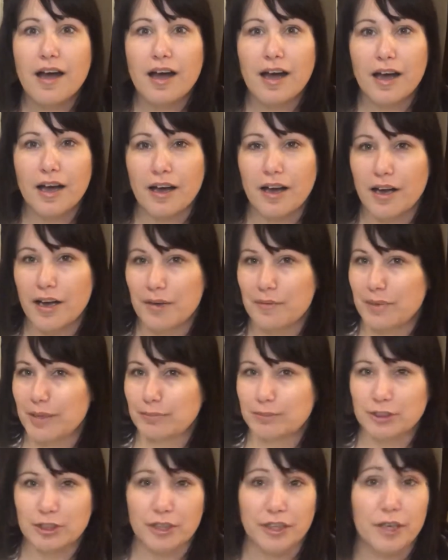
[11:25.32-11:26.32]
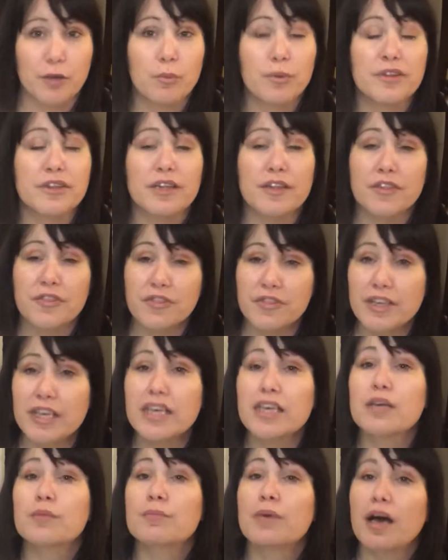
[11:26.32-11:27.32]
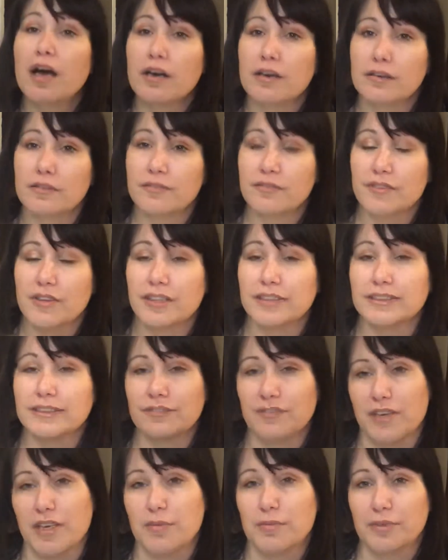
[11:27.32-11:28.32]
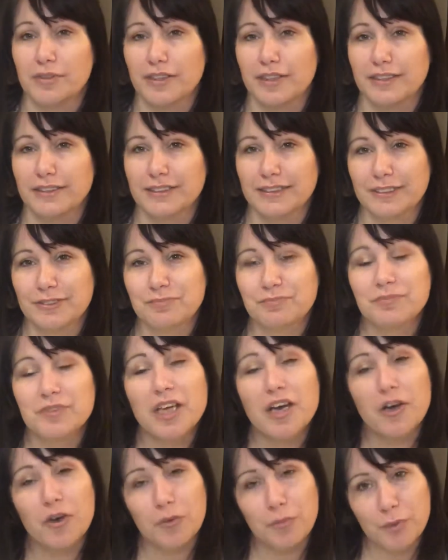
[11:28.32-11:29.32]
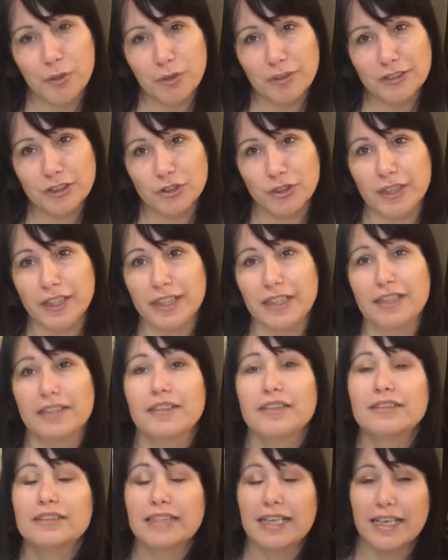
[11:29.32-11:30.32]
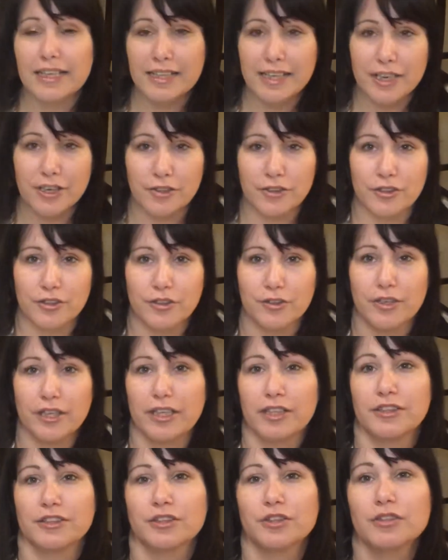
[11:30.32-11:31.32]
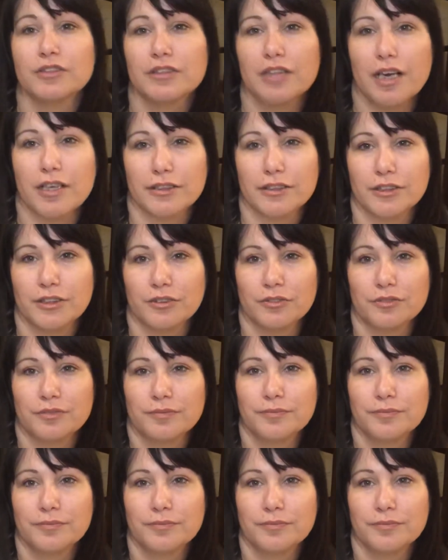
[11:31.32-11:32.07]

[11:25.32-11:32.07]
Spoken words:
what the theme of this fable is. Hope you enjoyed it. Take care, third graders. Talk soon.